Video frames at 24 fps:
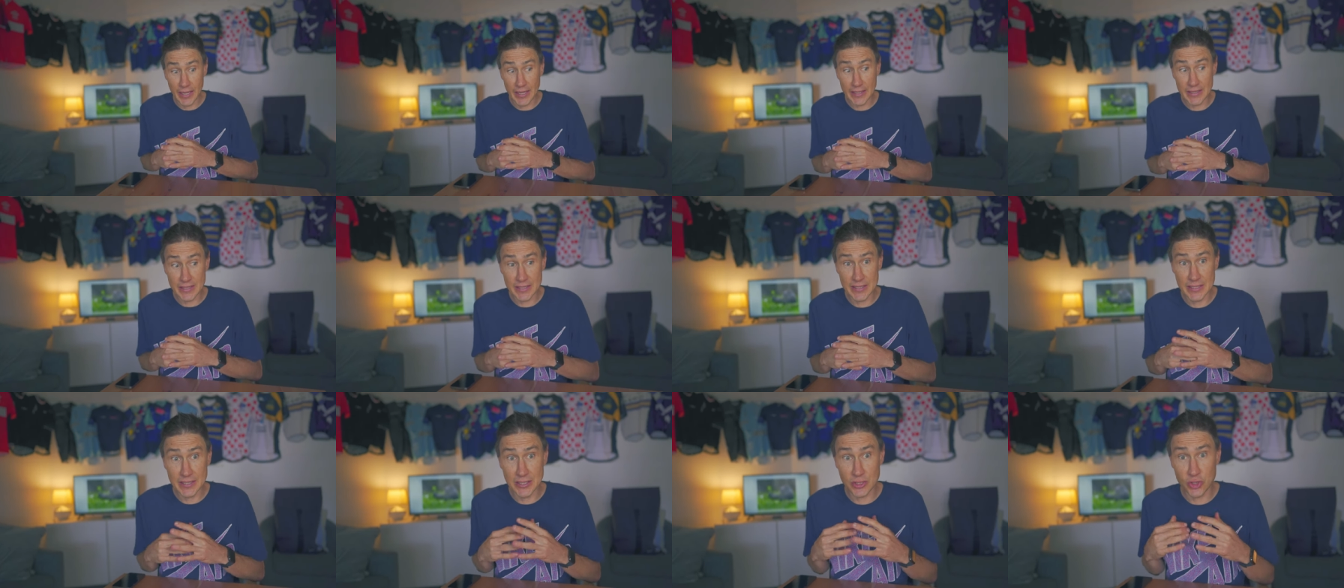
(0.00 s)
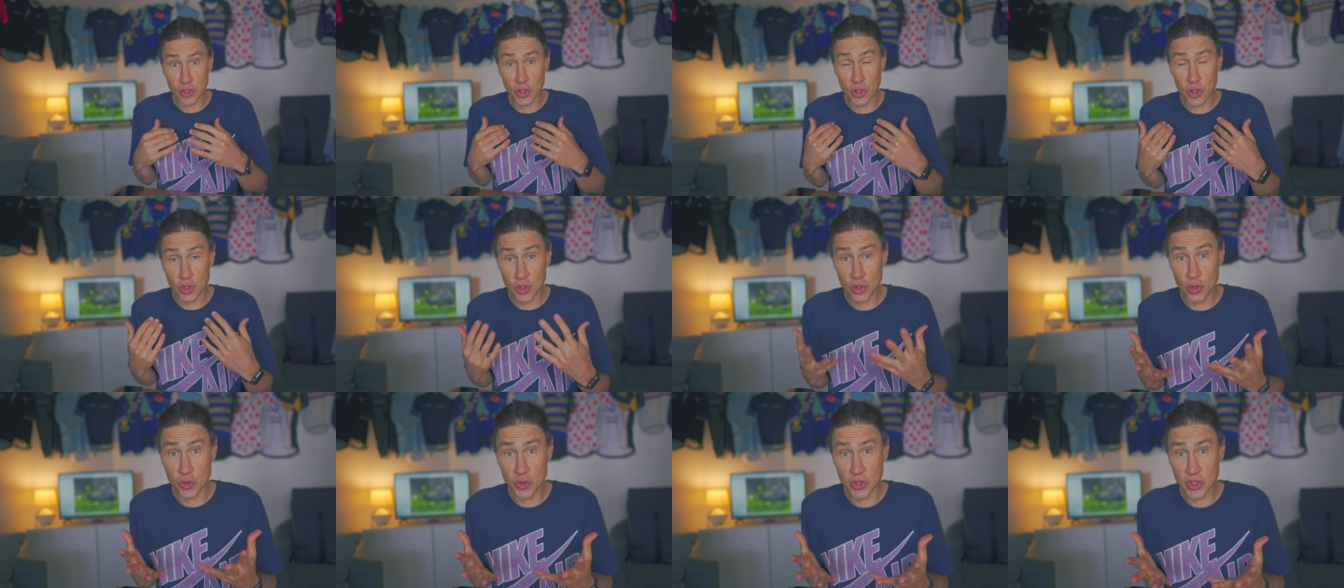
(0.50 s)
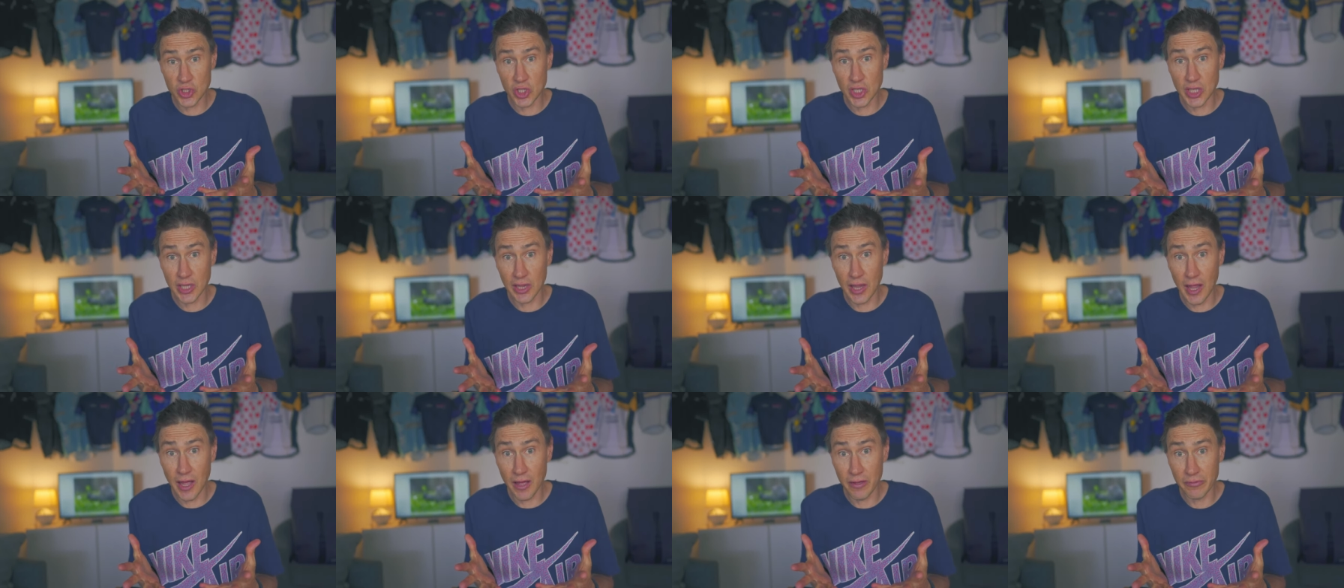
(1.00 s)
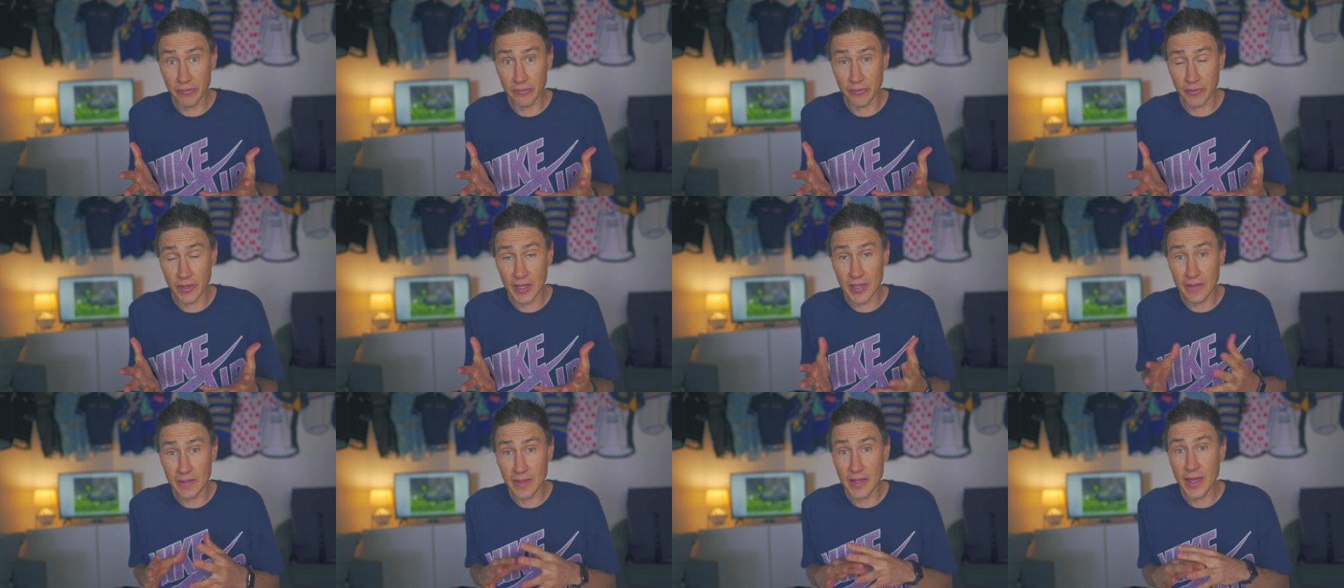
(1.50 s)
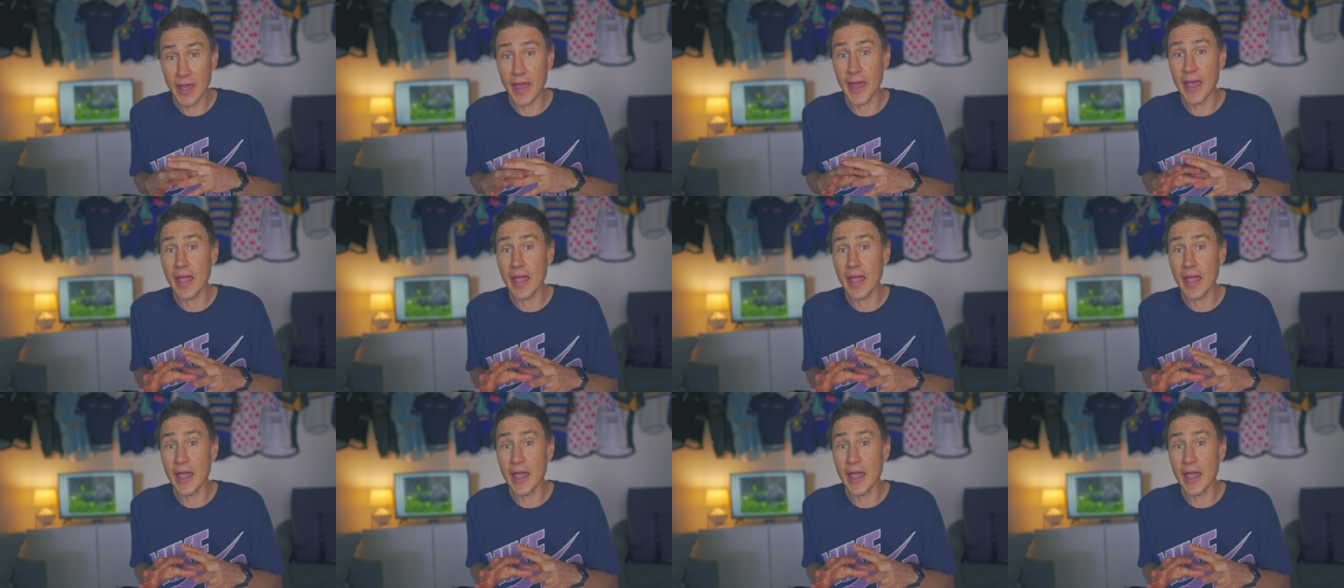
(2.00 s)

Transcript: It's you use the glove in the